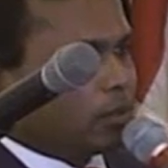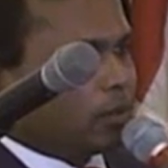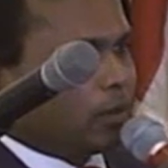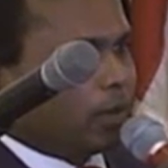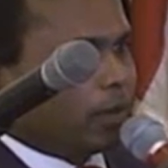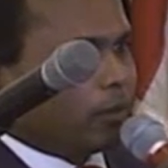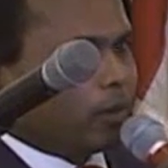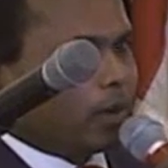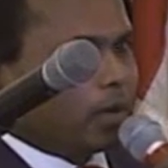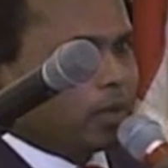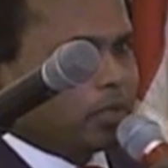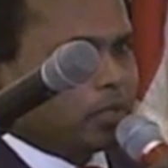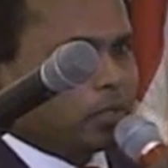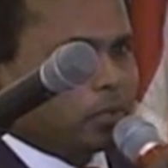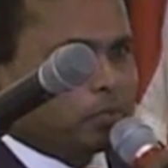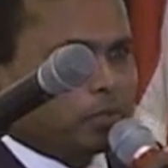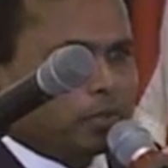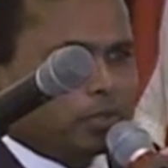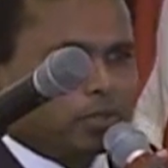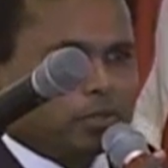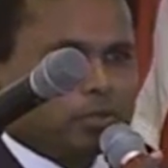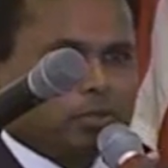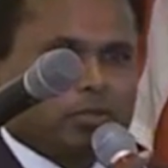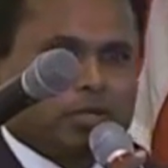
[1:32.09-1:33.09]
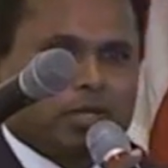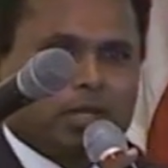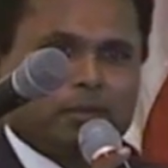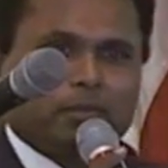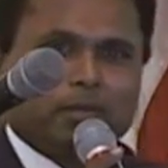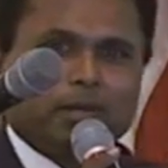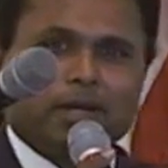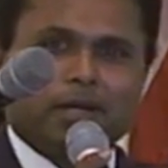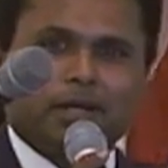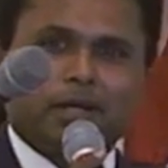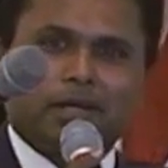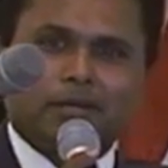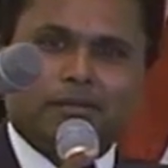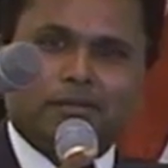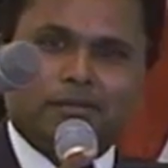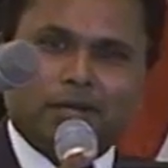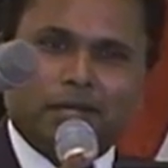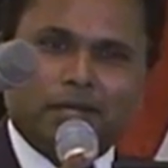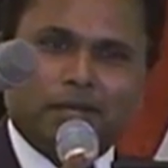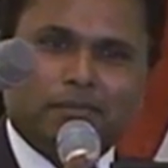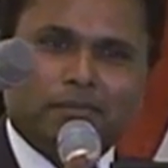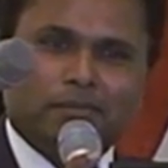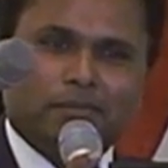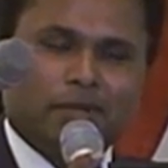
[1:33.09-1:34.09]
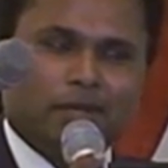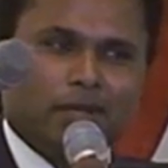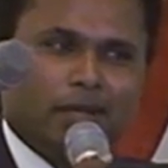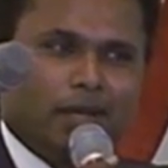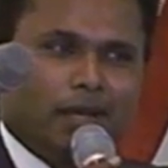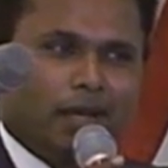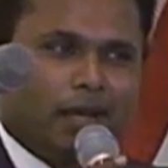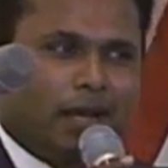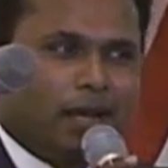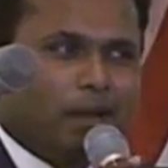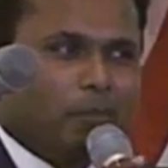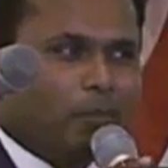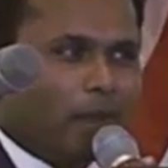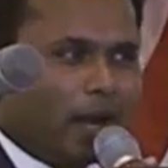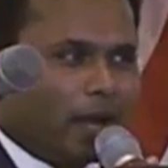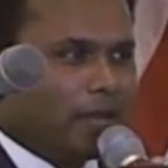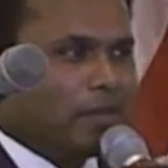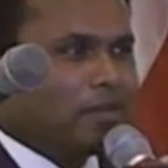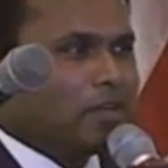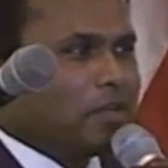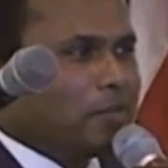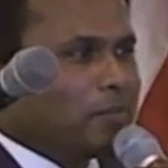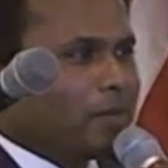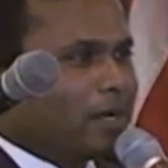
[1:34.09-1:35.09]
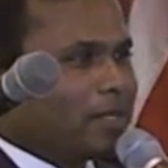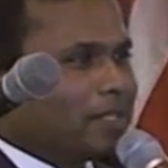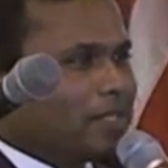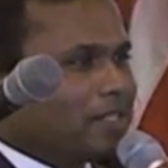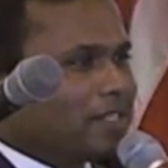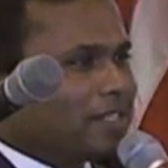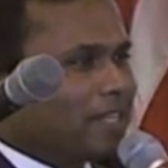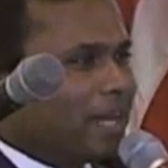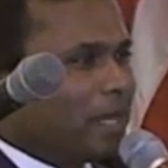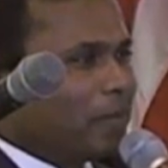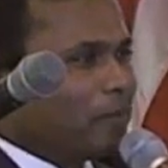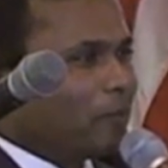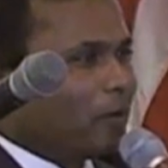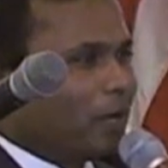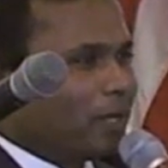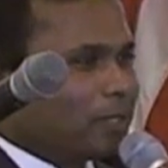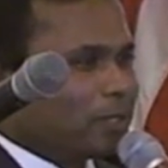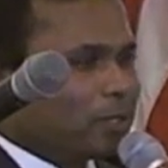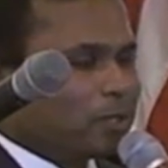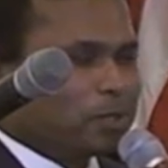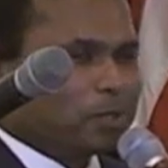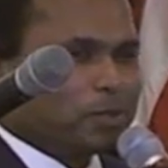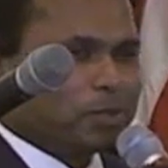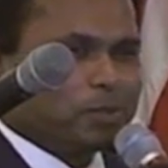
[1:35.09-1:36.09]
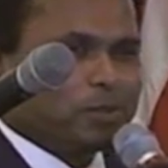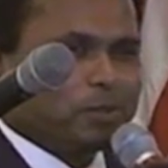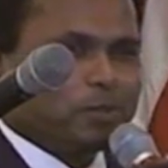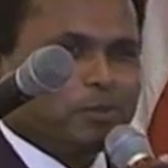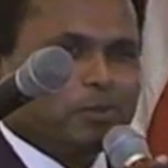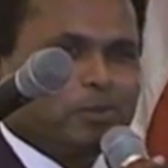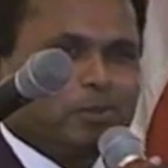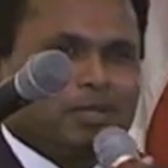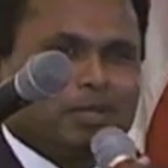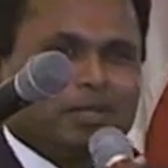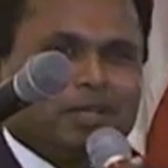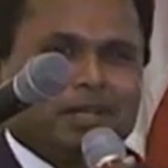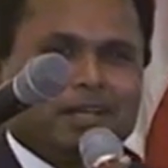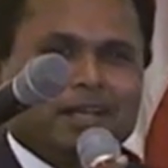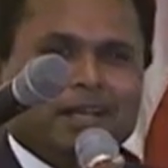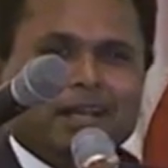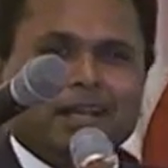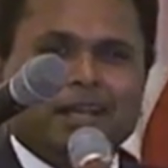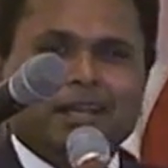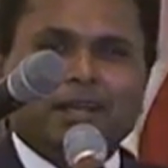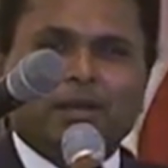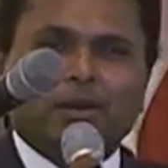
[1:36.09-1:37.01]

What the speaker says: so I wanted to pursue the American dream. And my dream at the time was to,